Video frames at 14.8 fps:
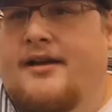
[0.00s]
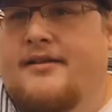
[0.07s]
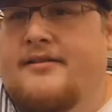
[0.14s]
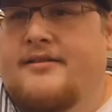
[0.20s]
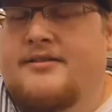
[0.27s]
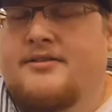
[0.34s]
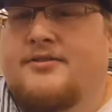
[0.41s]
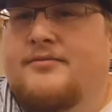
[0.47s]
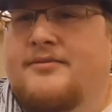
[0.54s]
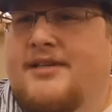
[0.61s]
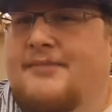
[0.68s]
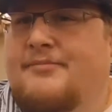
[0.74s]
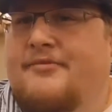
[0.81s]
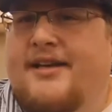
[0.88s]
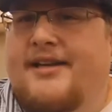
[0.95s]
Uh,
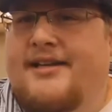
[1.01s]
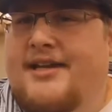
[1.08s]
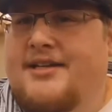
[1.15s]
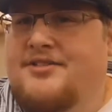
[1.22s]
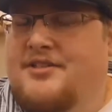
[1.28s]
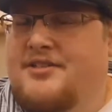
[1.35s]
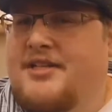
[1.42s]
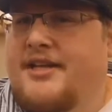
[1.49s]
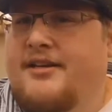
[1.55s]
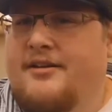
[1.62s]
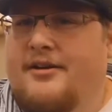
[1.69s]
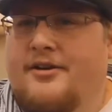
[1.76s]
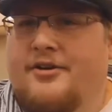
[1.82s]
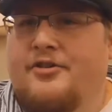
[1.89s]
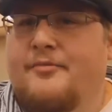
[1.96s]
this type of allegation
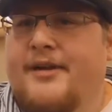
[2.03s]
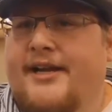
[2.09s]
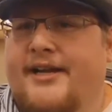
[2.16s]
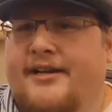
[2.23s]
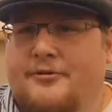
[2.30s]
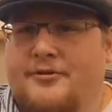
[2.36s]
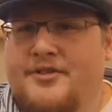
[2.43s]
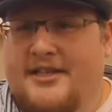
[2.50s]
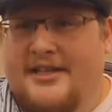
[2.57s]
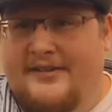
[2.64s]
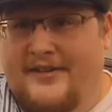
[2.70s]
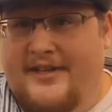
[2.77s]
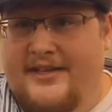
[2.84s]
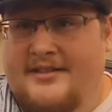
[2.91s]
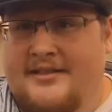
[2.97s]
has taken on a new meaning, a
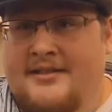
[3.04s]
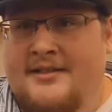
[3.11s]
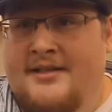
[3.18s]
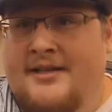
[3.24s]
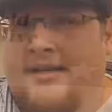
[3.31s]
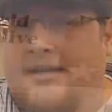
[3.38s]
new significance.